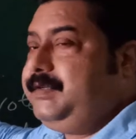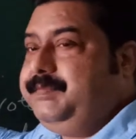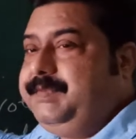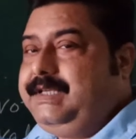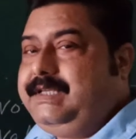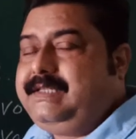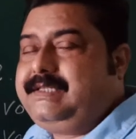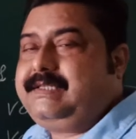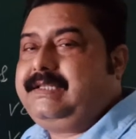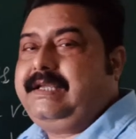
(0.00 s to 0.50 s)
It
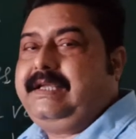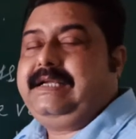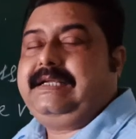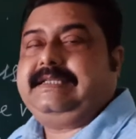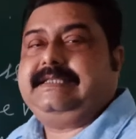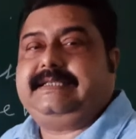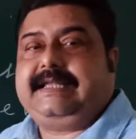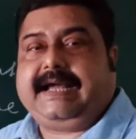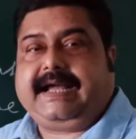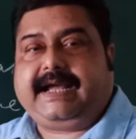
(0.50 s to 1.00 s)

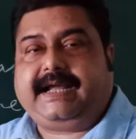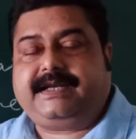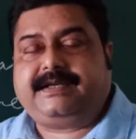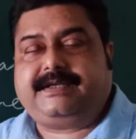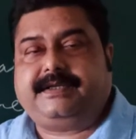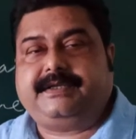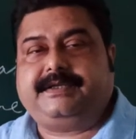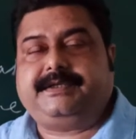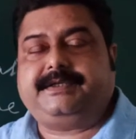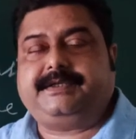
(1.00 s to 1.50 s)
means
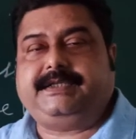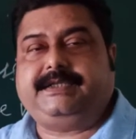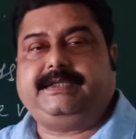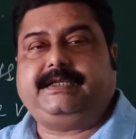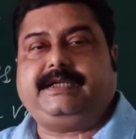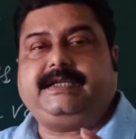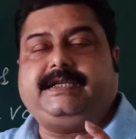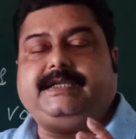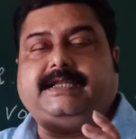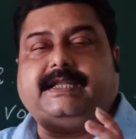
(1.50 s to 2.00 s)
that
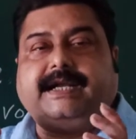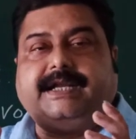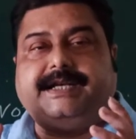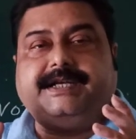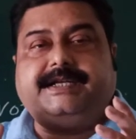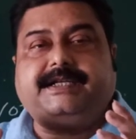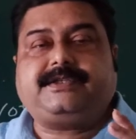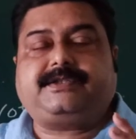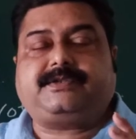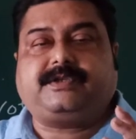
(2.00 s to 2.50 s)
in the
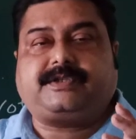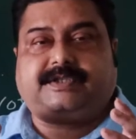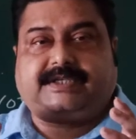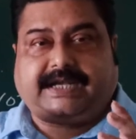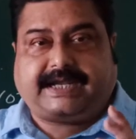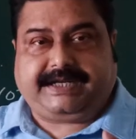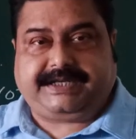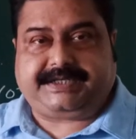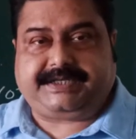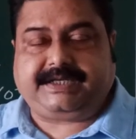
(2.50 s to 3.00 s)
Indian
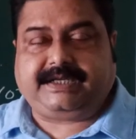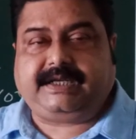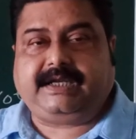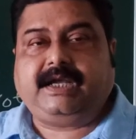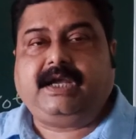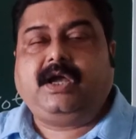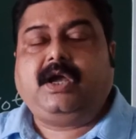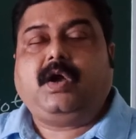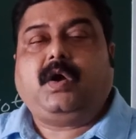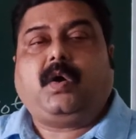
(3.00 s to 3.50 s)

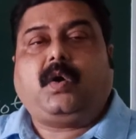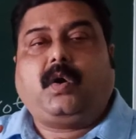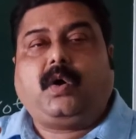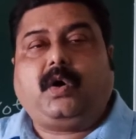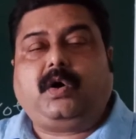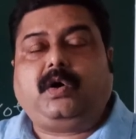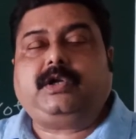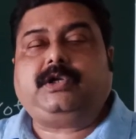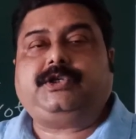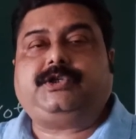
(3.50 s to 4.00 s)
society,
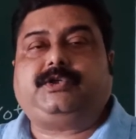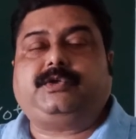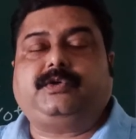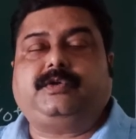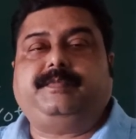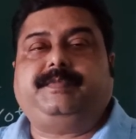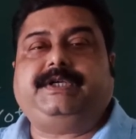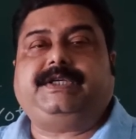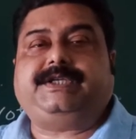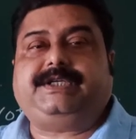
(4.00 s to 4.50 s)
all
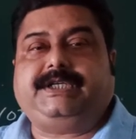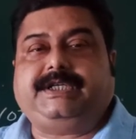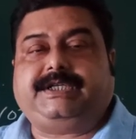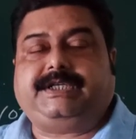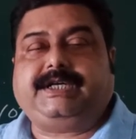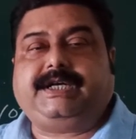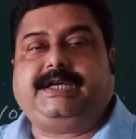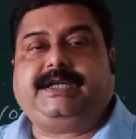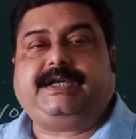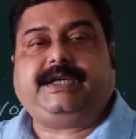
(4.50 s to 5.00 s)
should be
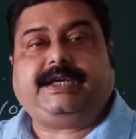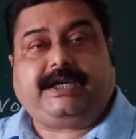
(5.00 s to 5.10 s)
treated